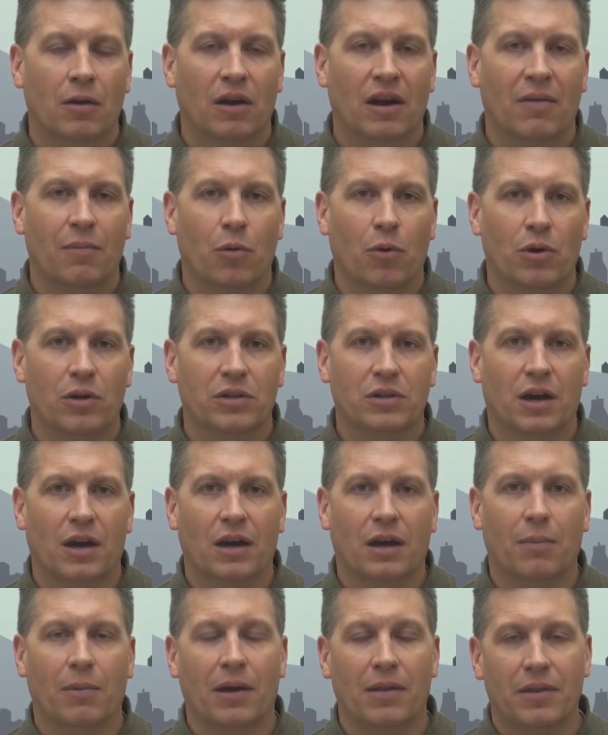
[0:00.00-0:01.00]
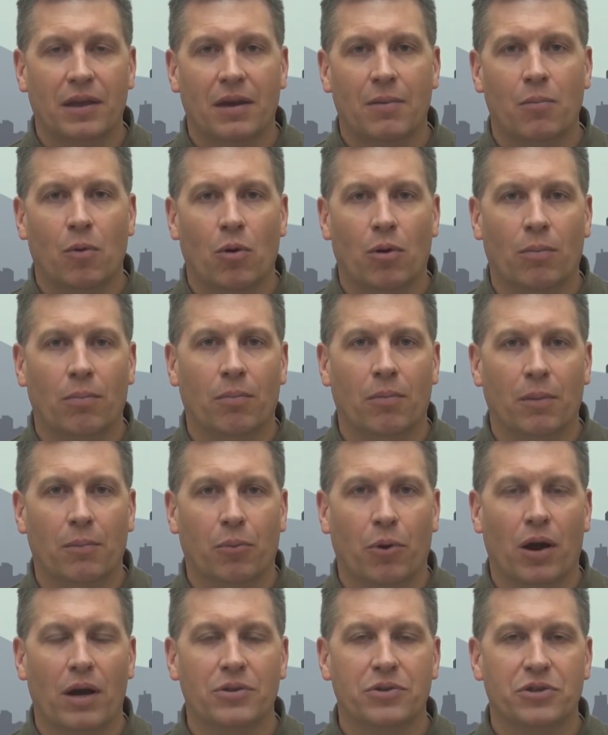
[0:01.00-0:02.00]
I'll have more to talk about, and then a more
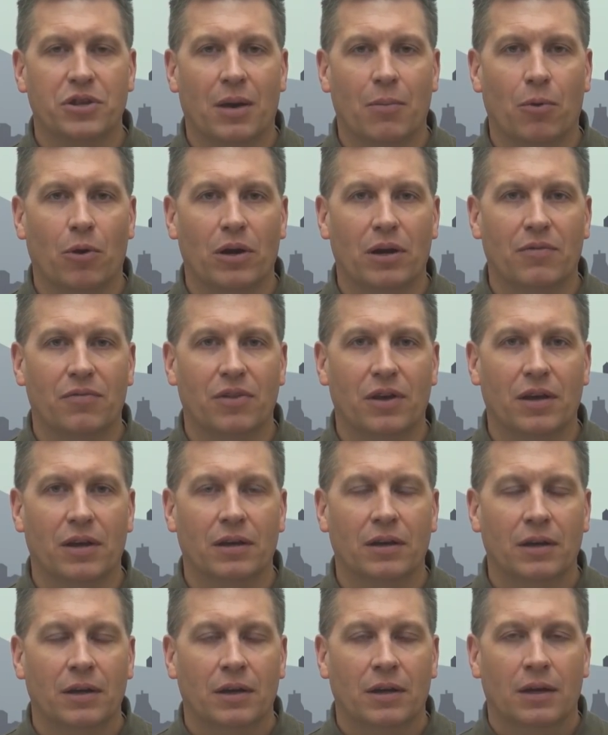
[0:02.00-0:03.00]
broad summary of the